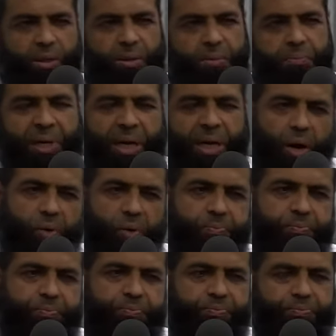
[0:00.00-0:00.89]
but I
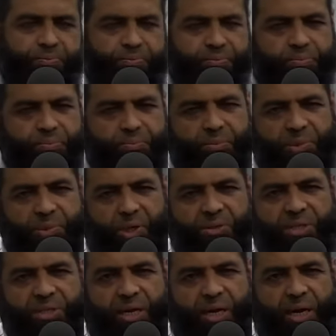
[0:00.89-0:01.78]
hope
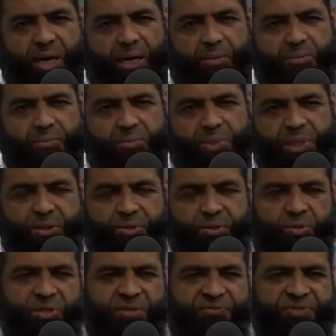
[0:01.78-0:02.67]
those that are
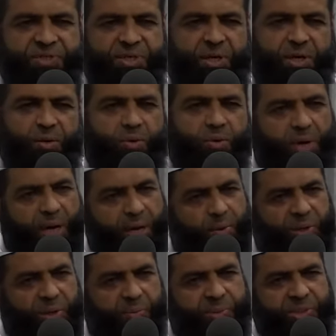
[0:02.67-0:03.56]
into tafsir and Quran
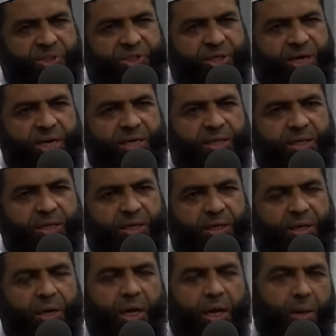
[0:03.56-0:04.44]
will appreciate it.
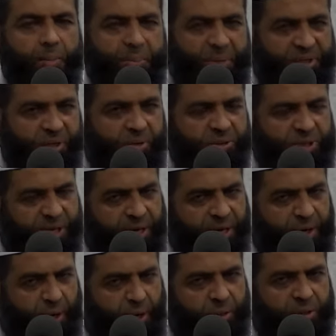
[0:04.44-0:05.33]
But those that are
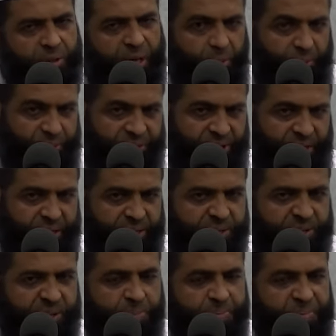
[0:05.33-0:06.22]
not, I will try and
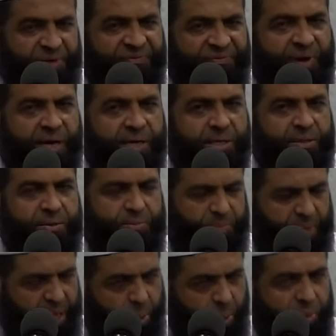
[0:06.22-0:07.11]
simplify it.
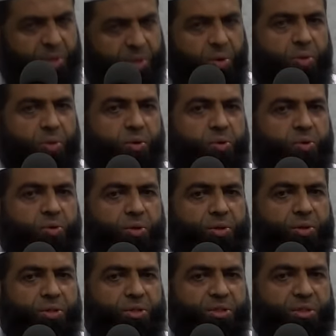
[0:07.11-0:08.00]
And I will conclude
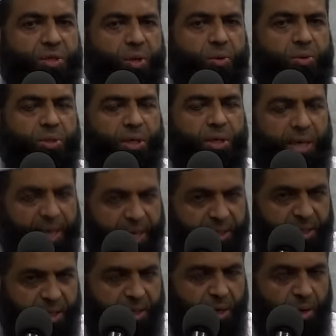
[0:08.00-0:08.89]
on this note.
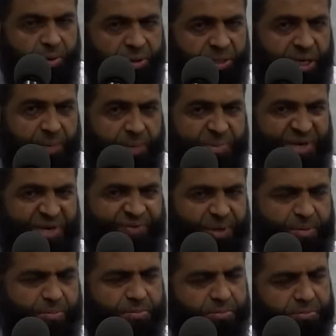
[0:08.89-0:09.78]
And the note that I'm
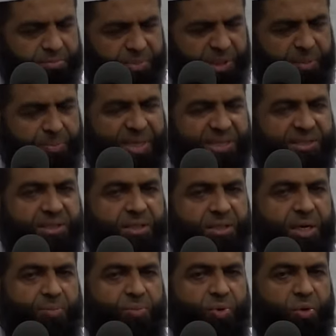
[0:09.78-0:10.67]
giving, the message
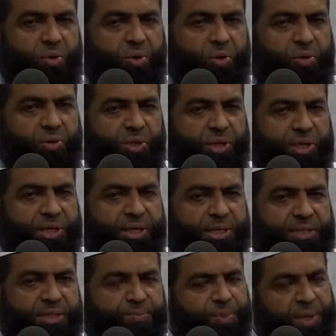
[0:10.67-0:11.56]
that I'm concluding
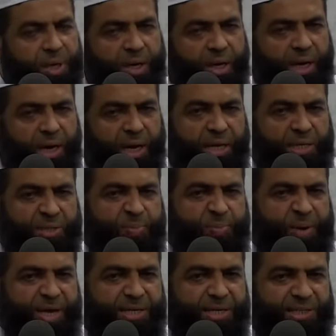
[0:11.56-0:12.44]
is, Allah's
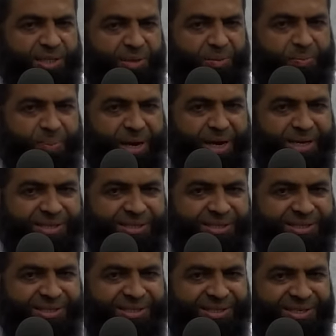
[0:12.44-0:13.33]
plan is in
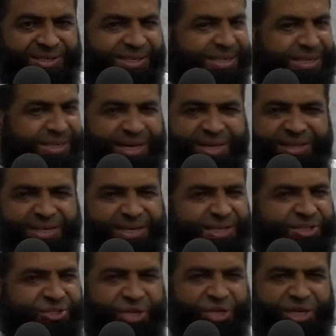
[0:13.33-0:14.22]
place. Nothing
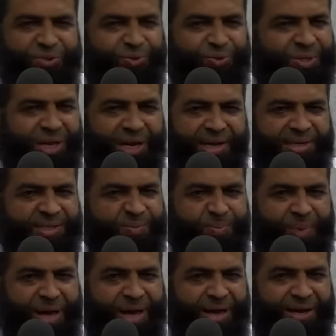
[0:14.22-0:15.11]
has changed with Allah's
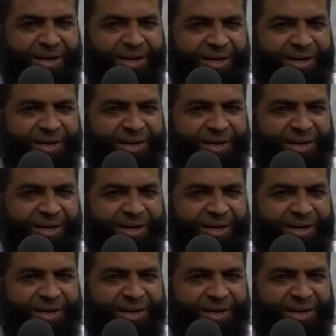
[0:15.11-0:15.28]
plan.